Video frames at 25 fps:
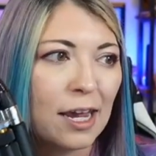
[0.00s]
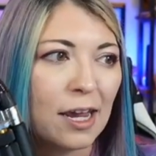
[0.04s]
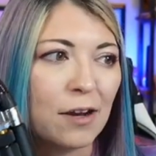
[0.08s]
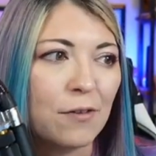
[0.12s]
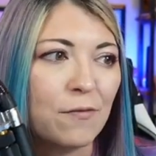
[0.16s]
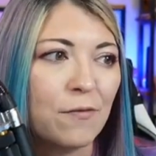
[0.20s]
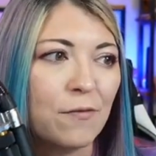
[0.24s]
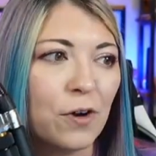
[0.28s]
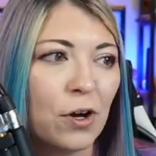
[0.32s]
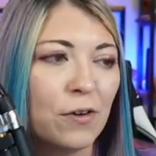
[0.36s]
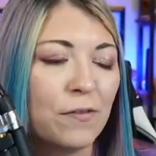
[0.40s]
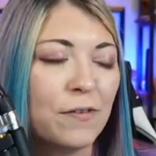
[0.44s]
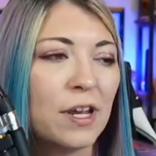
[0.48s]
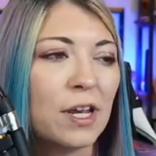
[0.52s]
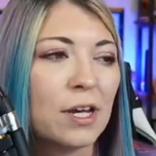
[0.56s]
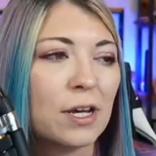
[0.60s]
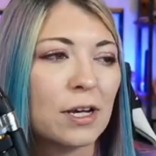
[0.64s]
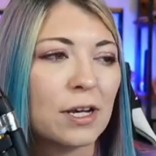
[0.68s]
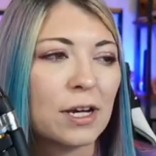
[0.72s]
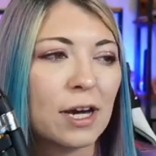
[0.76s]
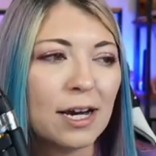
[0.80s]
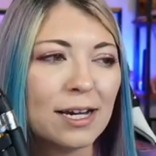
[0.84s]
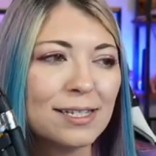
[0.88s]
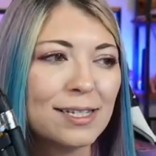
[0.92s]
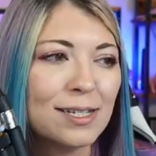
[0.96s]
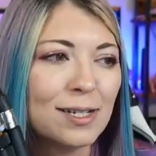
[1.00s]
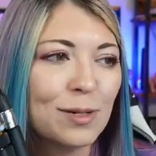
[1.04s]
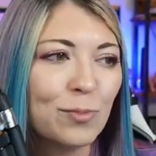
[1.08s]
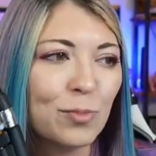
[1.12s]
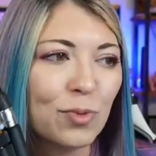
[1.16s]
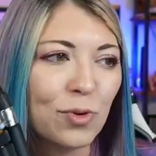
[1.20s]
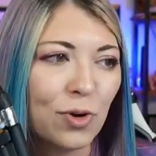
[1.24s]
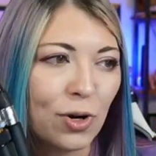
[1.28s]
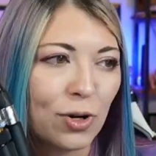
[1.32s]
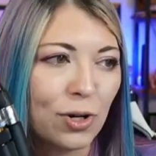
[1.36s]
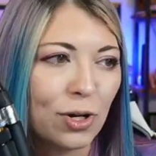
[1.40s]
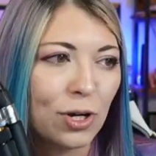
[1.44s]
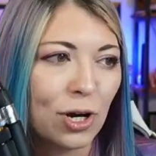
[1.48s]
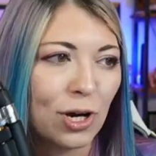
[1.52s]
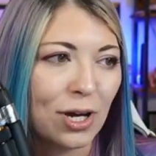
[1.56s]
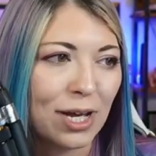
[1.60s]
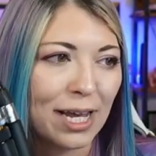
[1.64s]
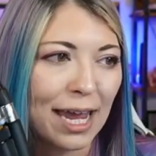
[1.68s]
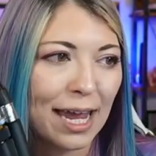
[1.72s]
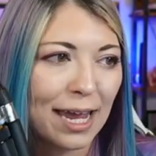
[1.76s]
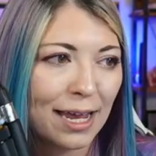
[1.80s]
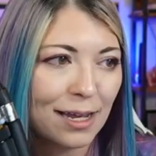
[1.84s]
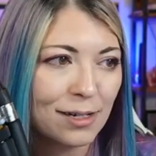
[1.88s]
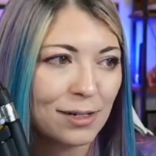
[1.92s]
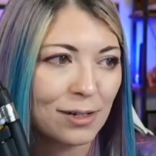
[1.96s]
involving a custom protocol
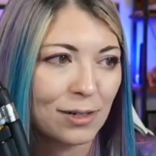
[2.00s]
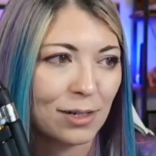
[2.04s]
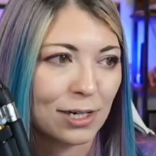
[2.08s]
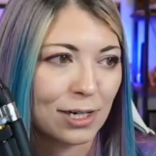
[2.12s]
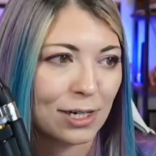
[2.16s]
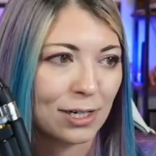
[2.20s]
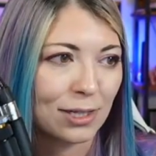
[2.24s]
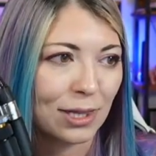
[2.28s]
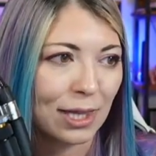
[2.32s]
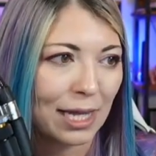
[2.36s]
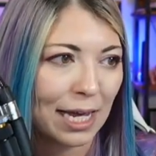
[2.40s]
handler